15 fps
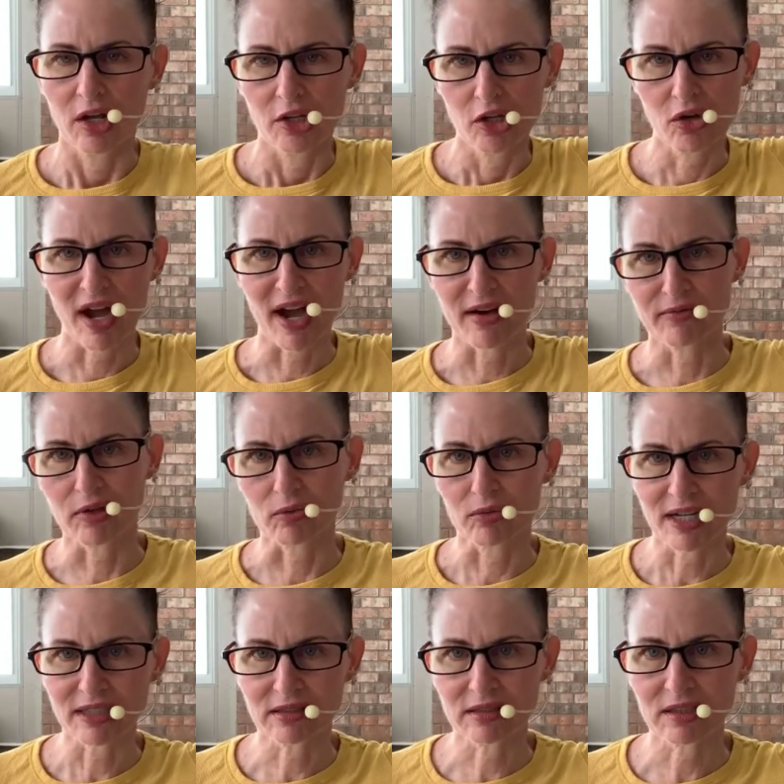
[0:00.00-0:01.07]
You have the
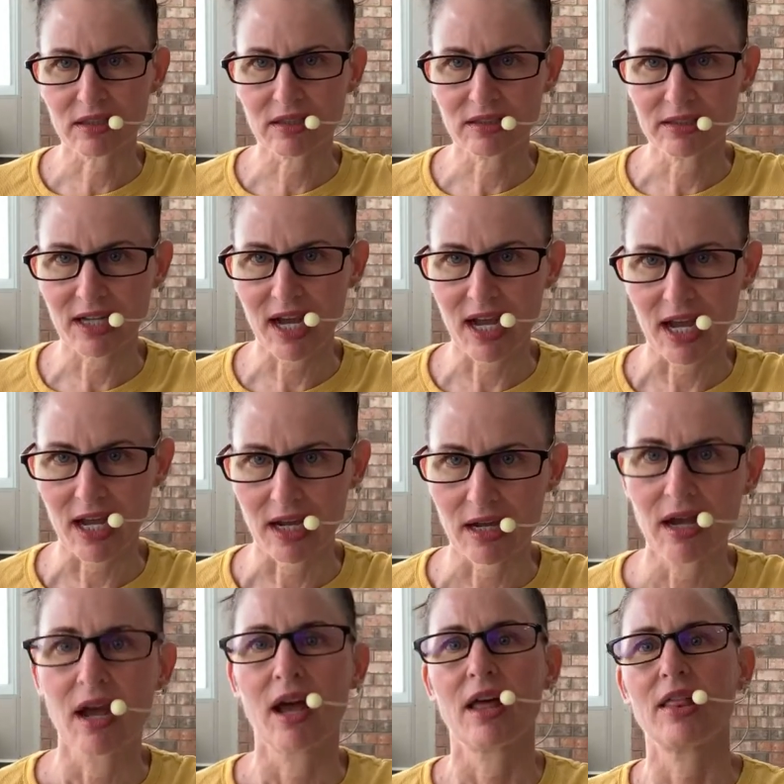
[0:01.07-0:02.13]
rest of the day
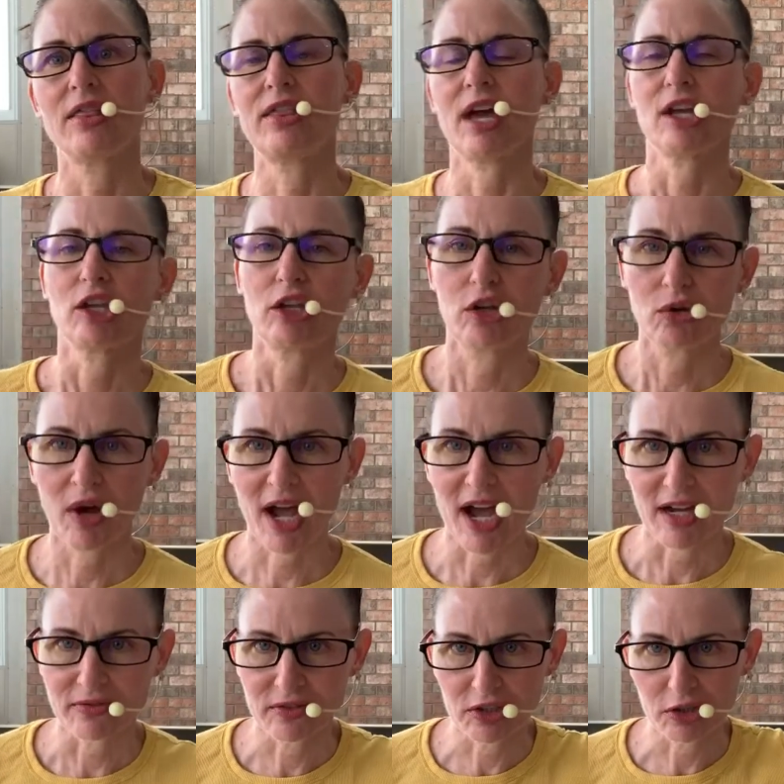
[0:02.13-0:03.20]
that you
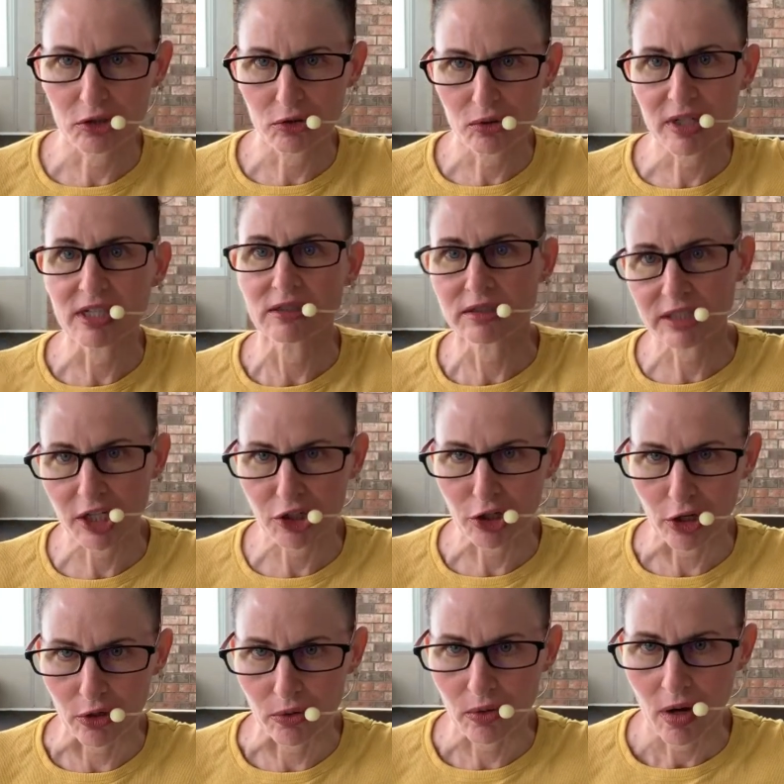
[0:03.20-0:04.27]
have to
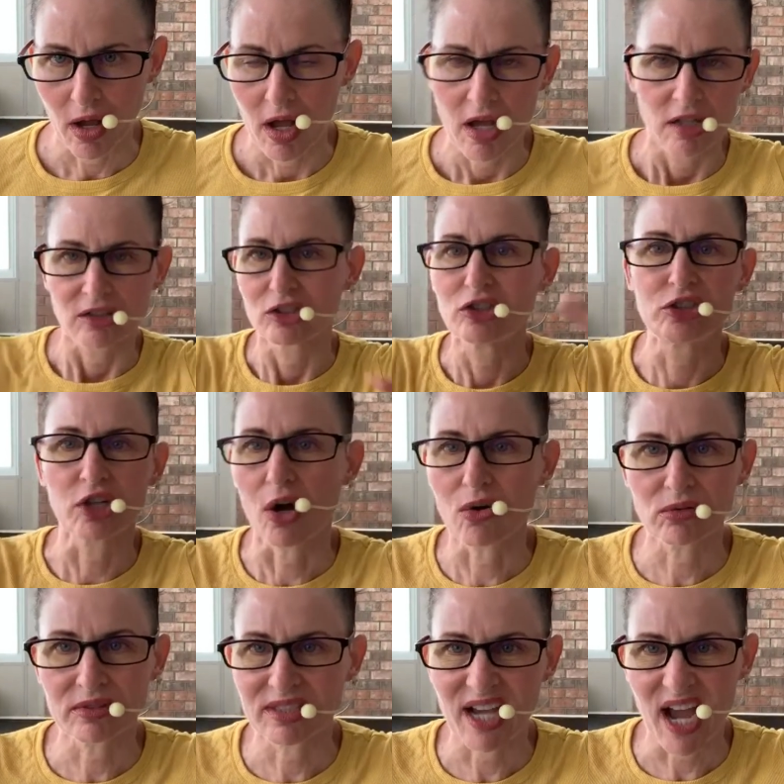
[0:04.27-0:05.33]
continue.
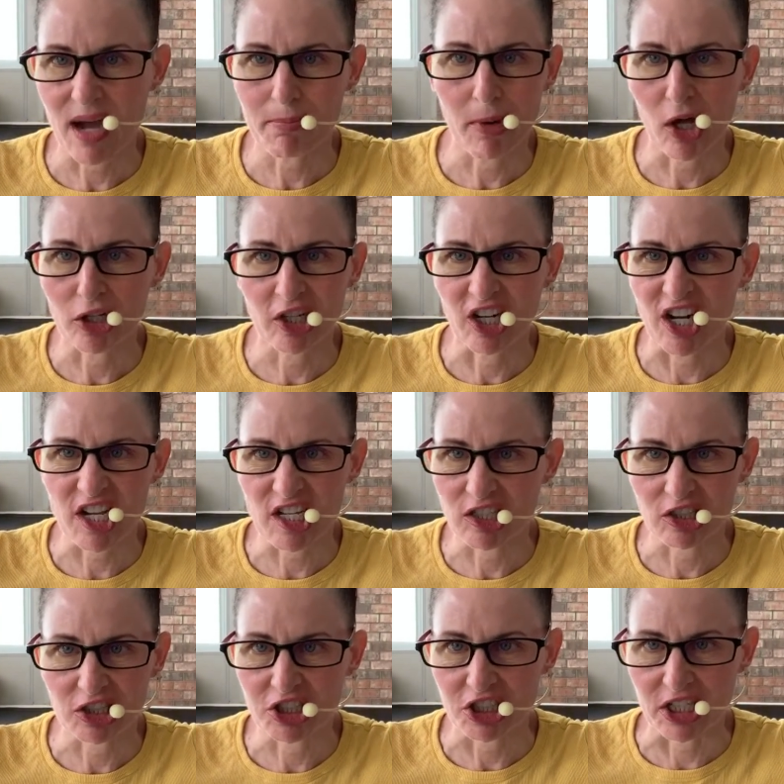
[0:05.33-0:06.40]
Don't zap all your
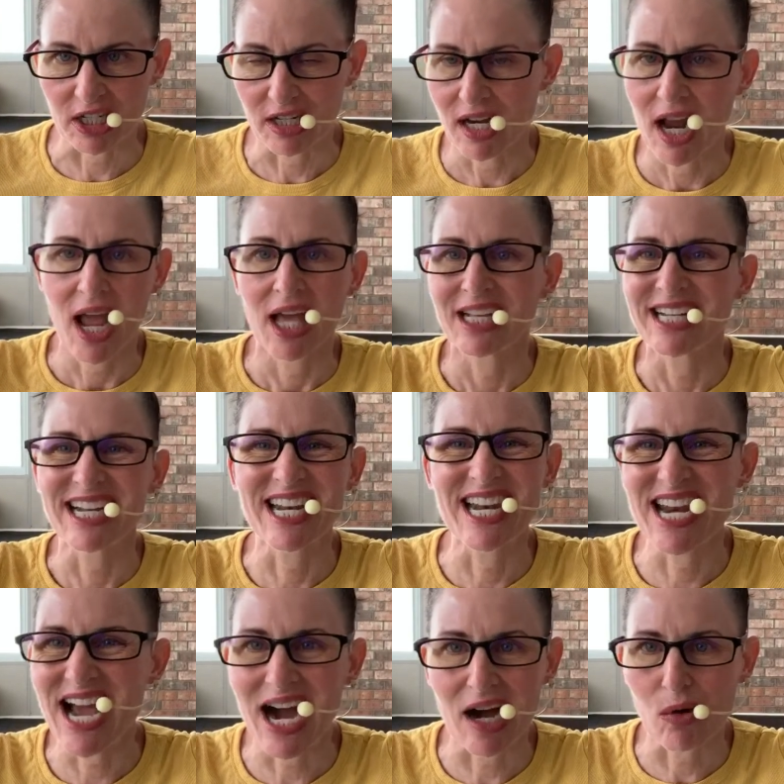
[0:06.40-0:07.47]
energy,
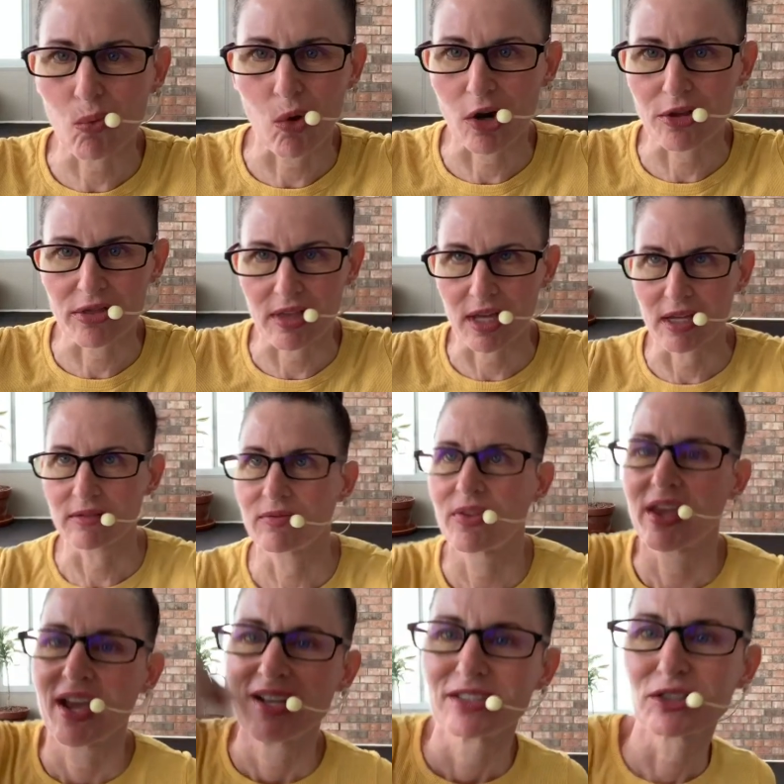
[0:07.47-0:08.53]
not worth it.
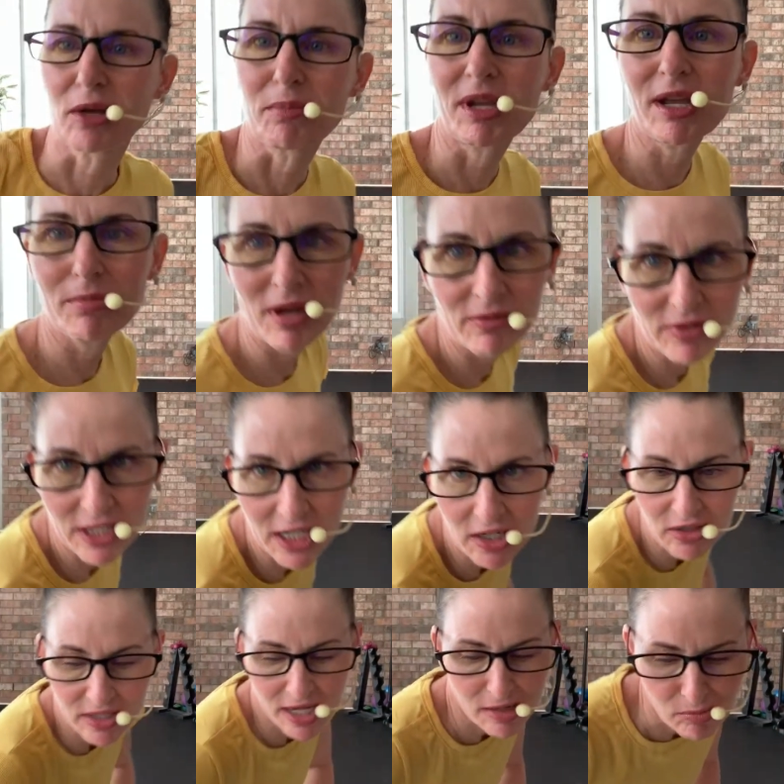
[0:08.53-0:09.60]
So let me get my video
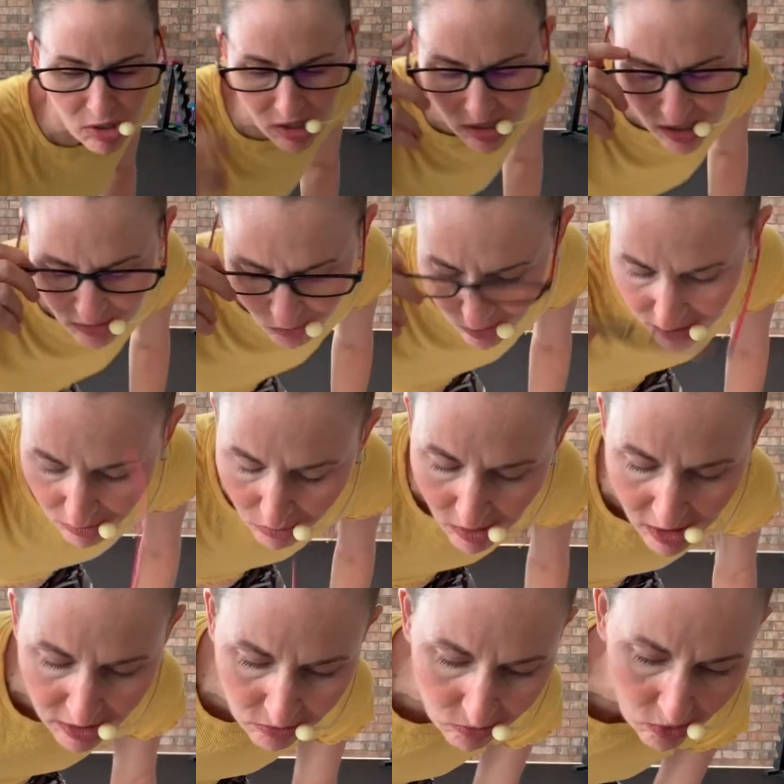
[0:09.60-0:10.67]
camera on. We're gonna
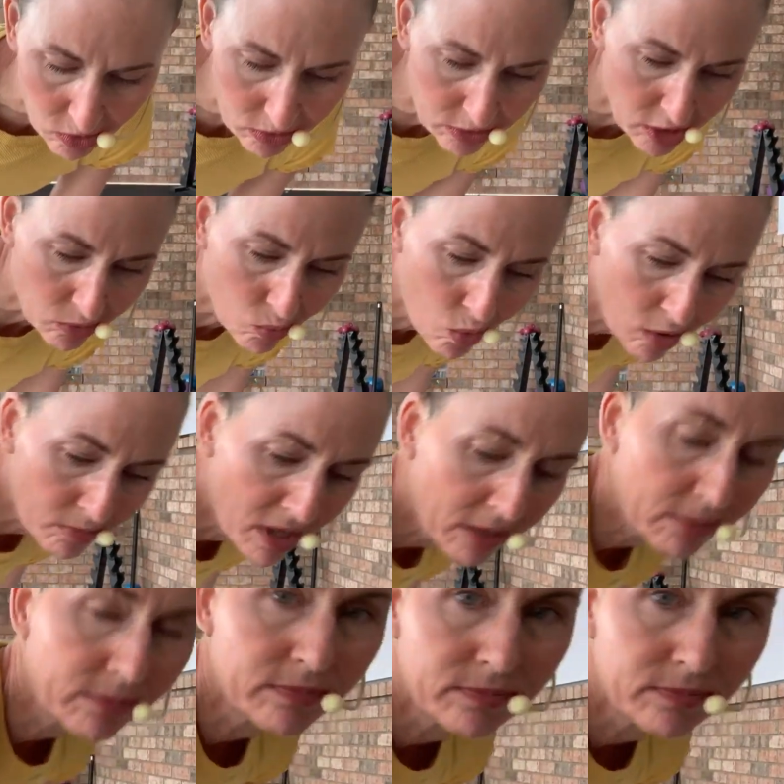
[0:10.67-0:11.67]
rock and roll in our warm-up.